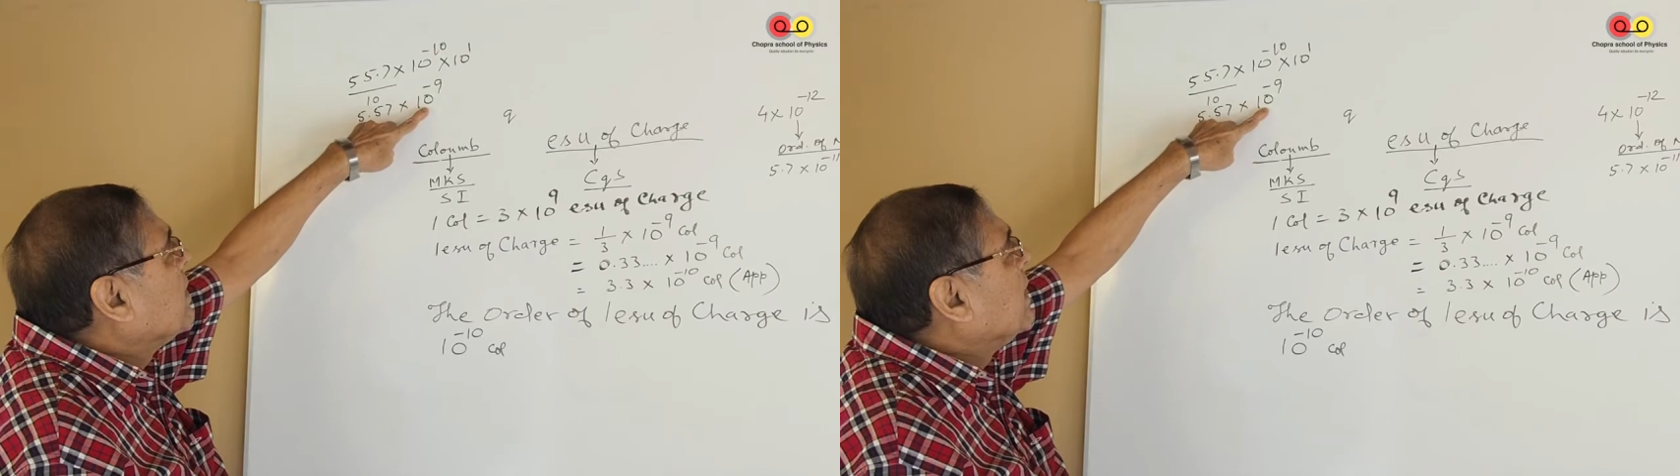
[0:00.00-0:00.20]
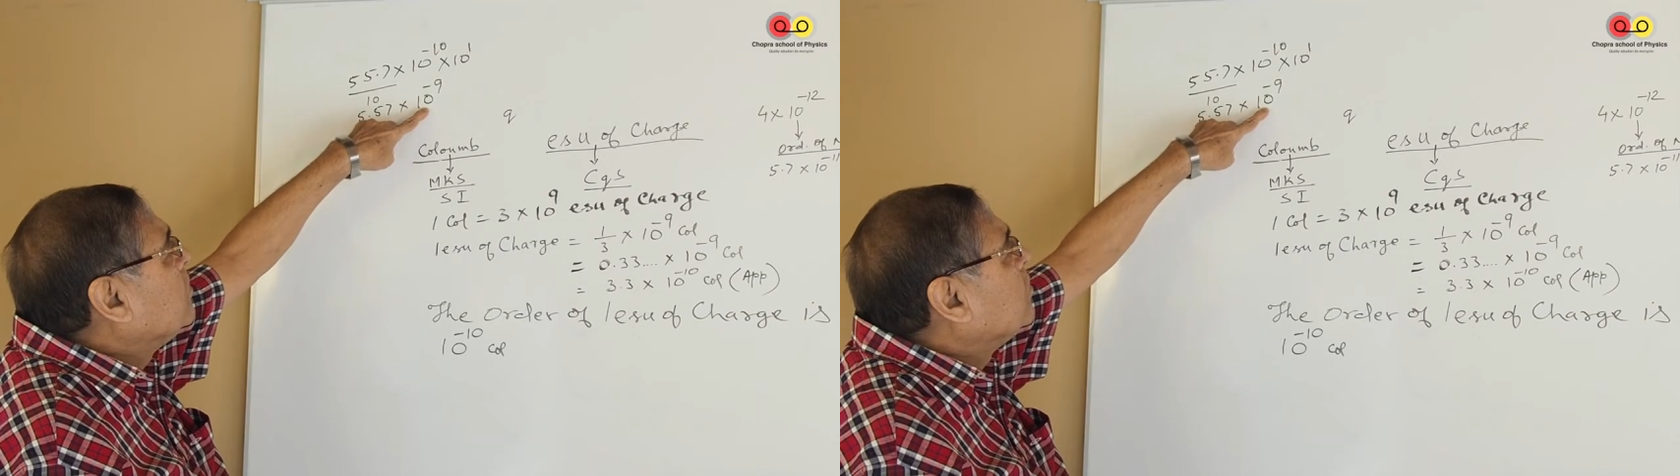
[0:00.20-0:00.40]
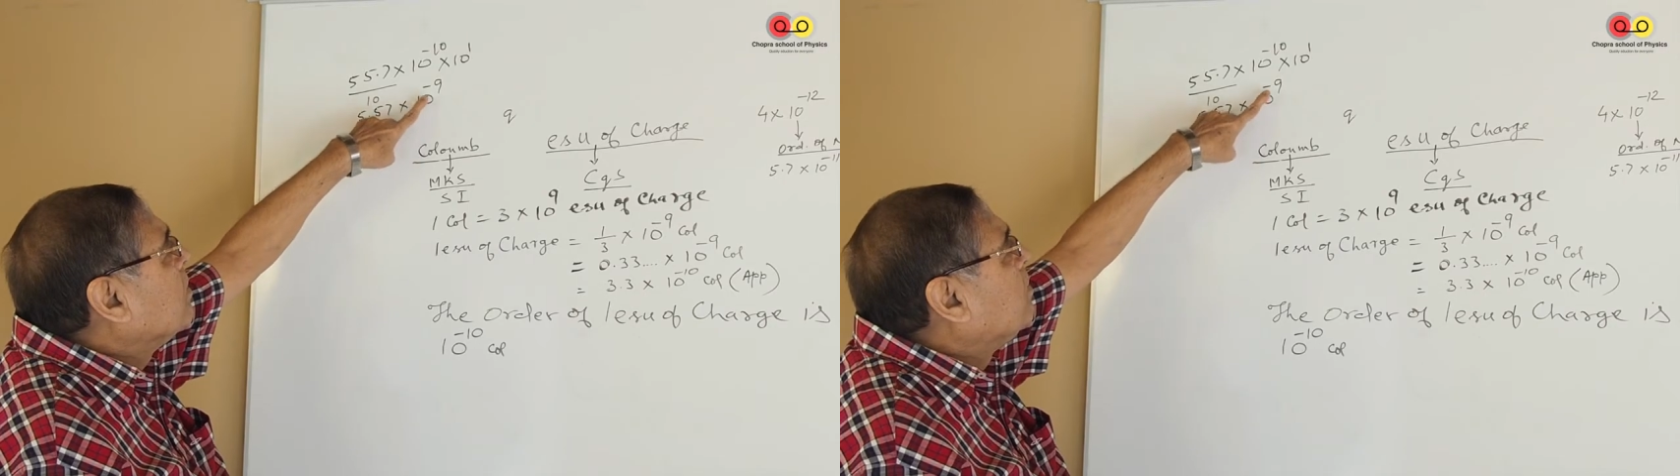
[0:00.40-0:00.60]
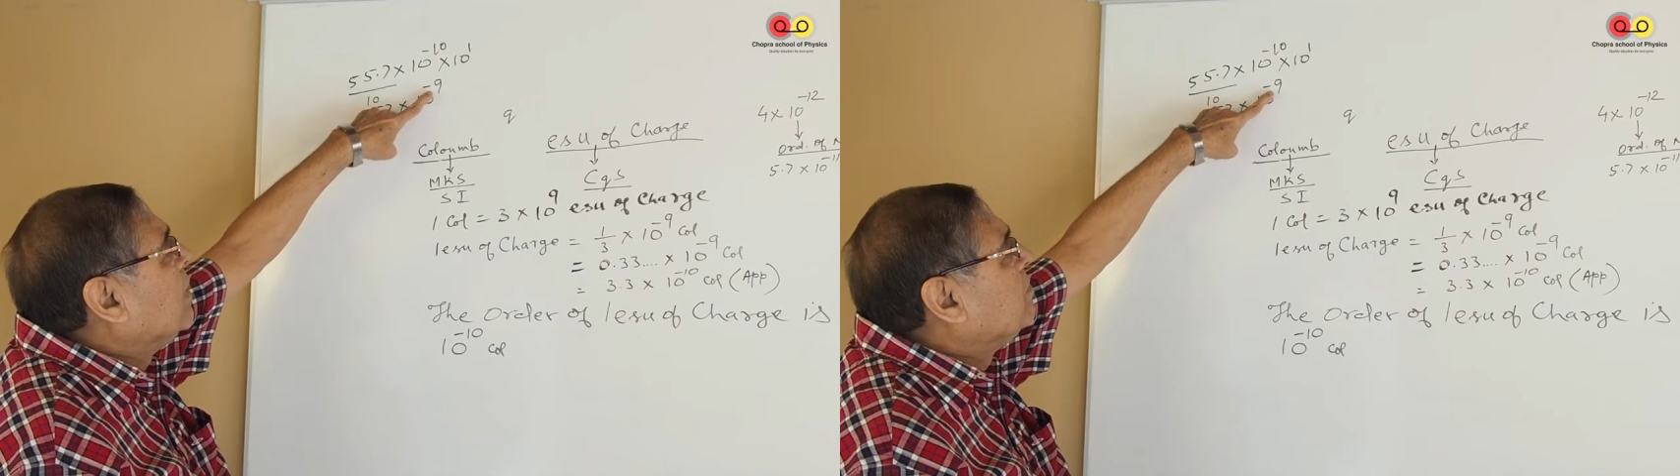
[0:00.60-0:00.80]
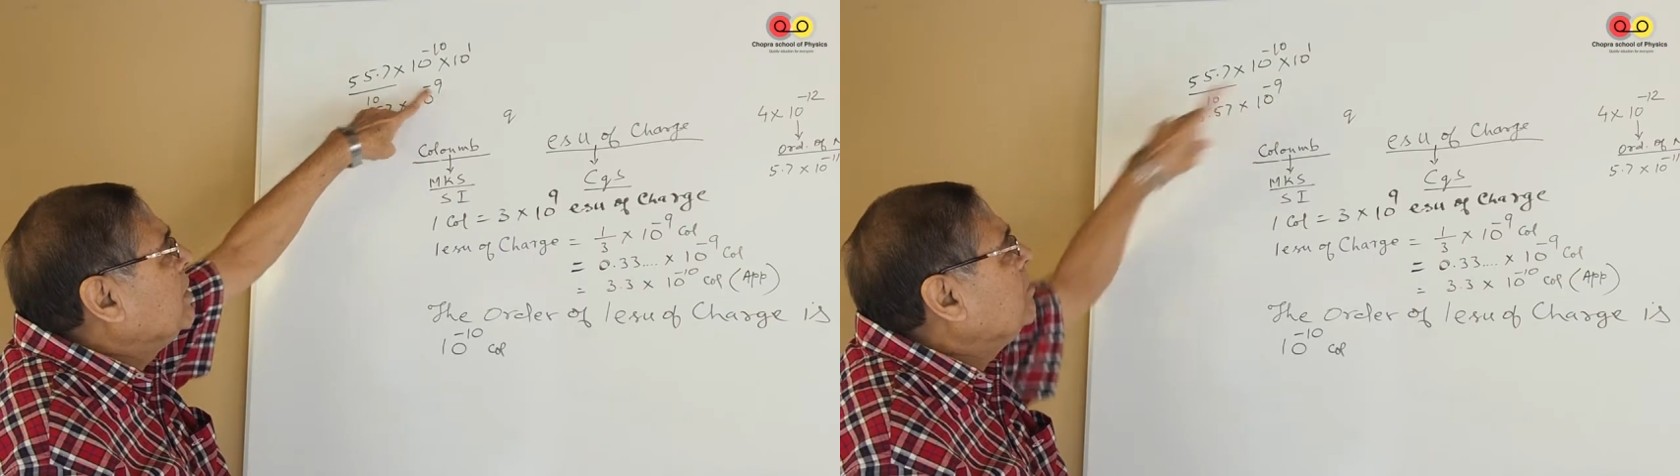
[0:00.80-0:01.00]
10 to the
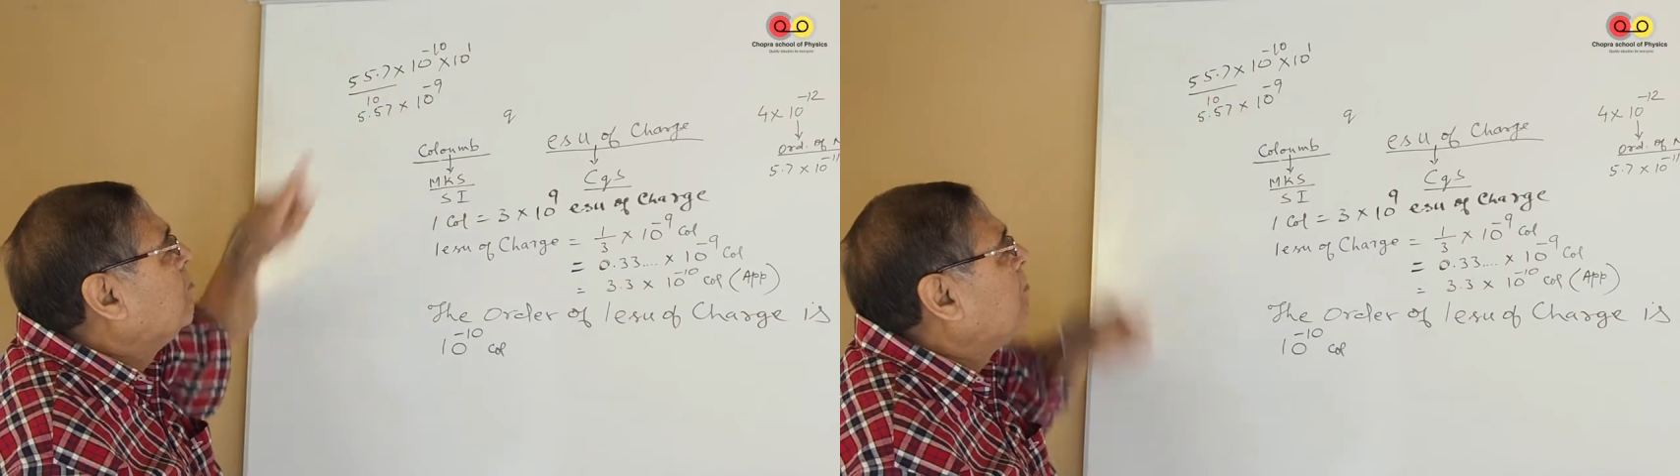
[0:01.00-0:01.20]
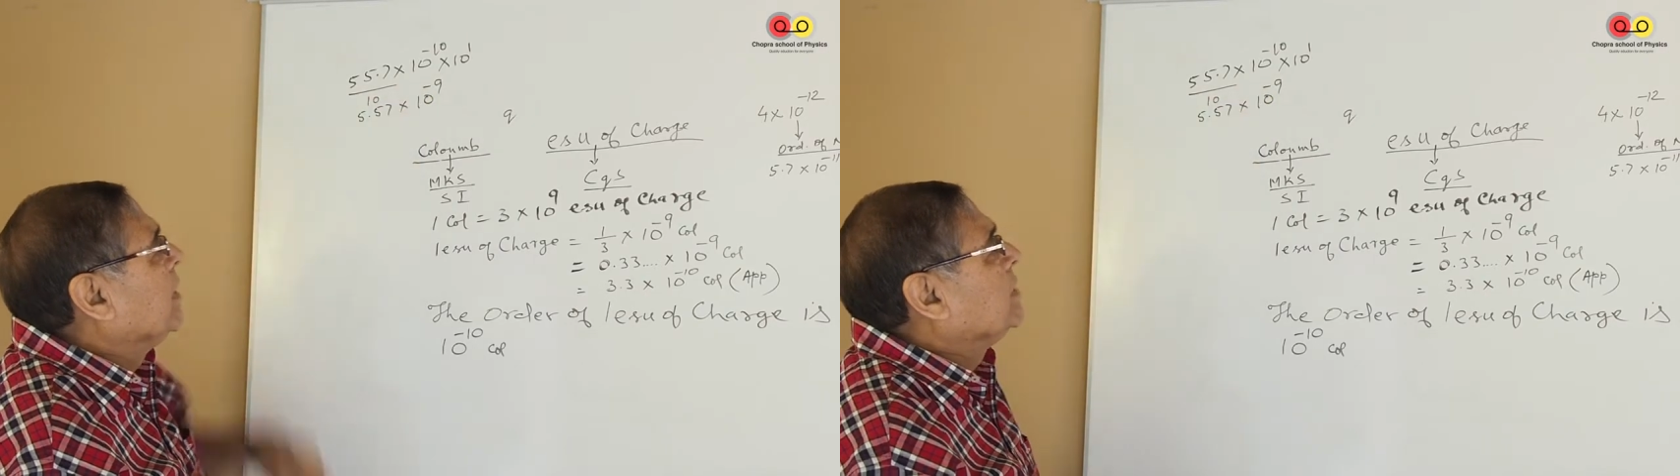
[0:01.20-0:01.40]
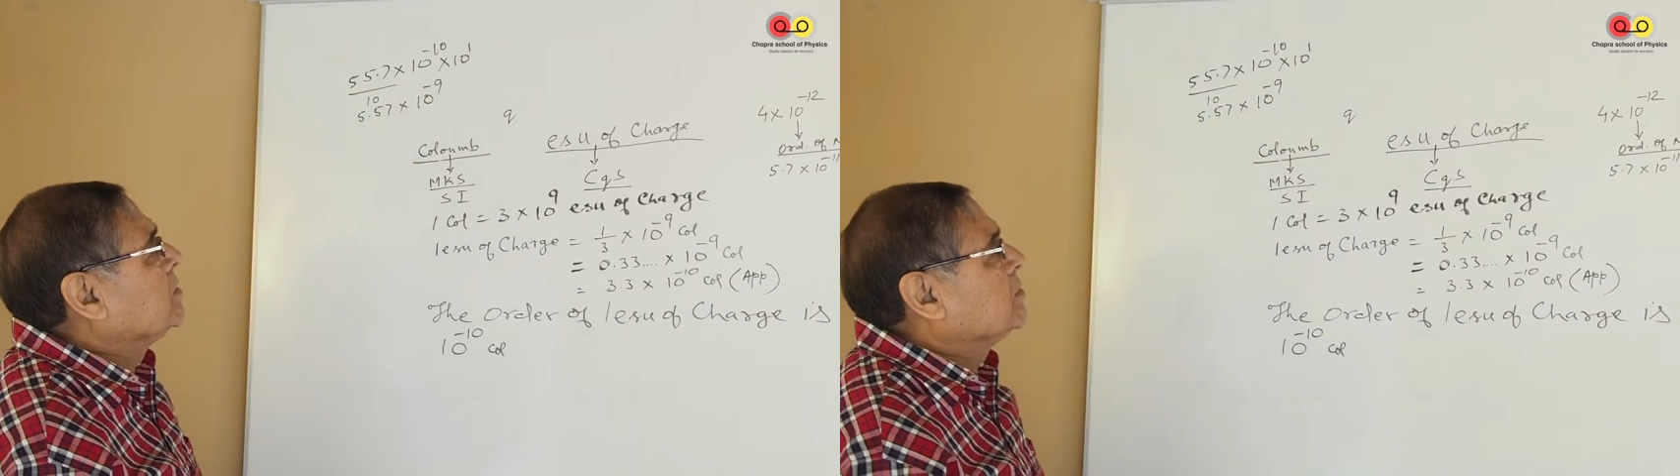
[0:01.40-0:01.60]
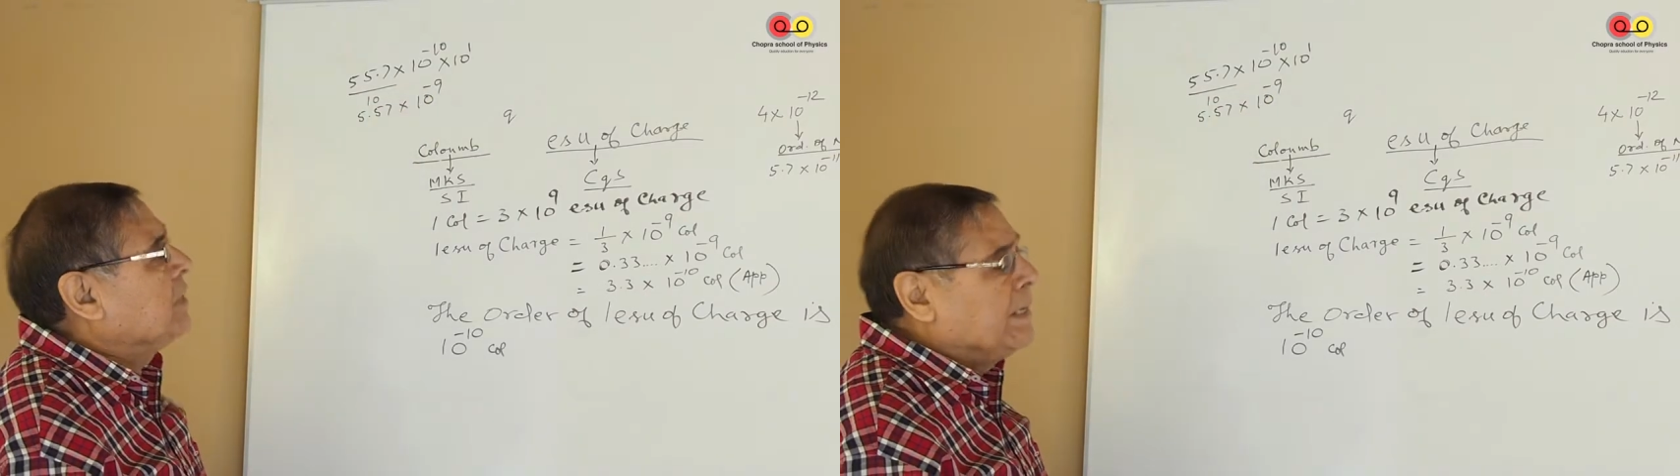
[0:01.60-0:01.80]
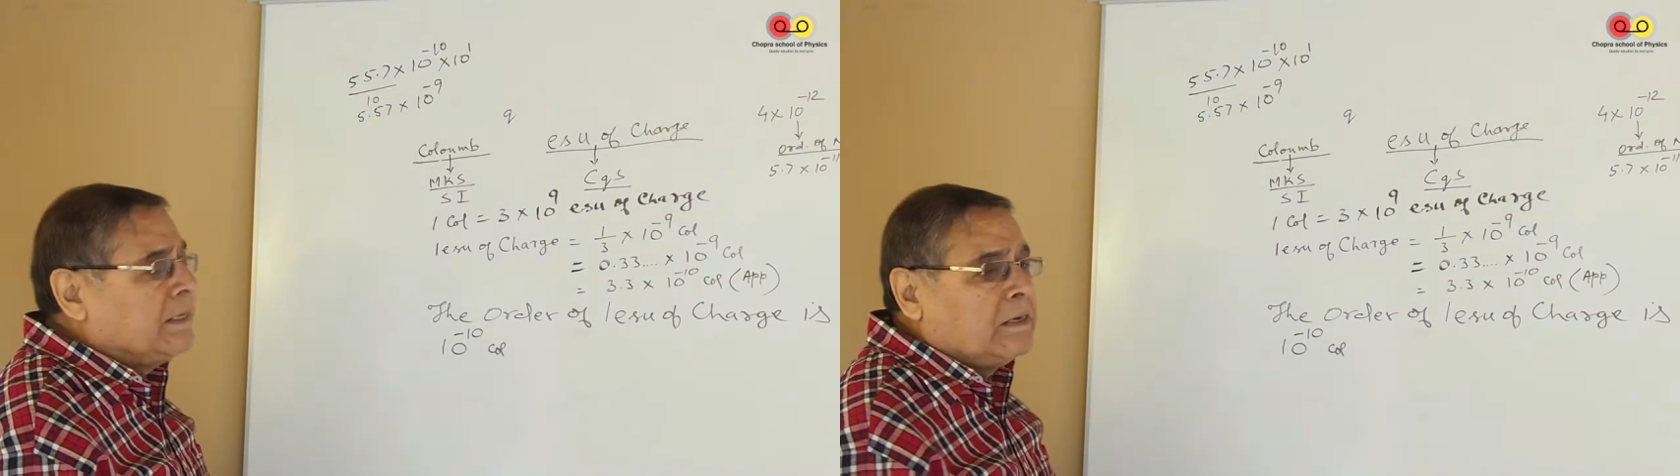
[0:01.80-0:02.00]
power minus
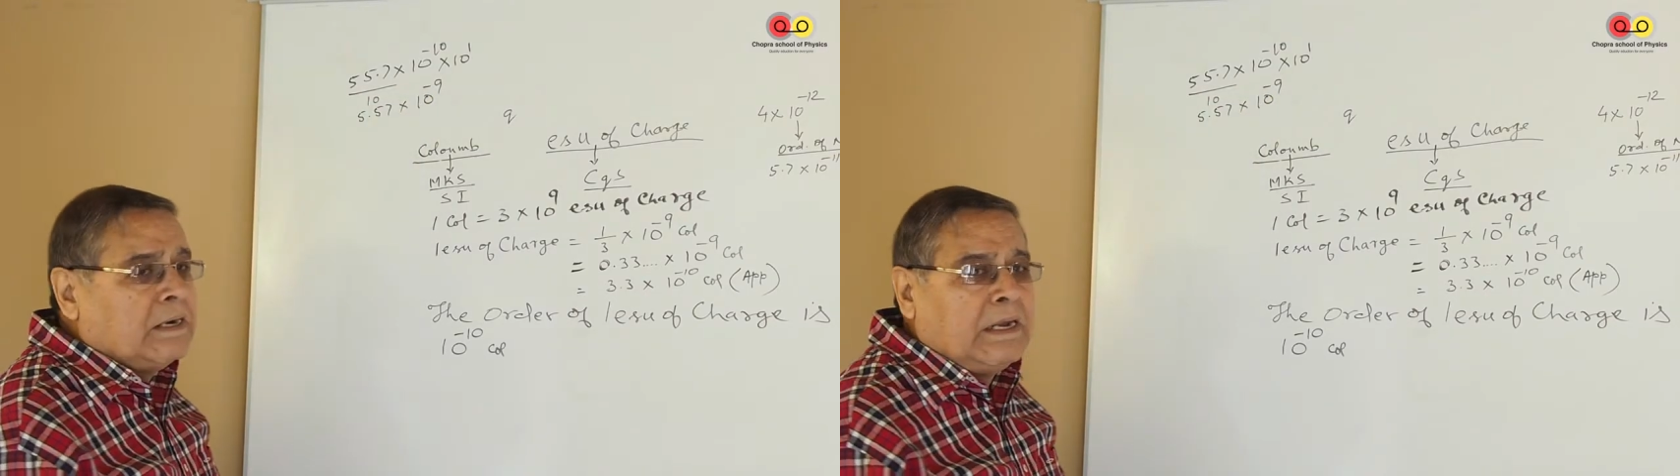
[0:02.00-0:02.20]
9.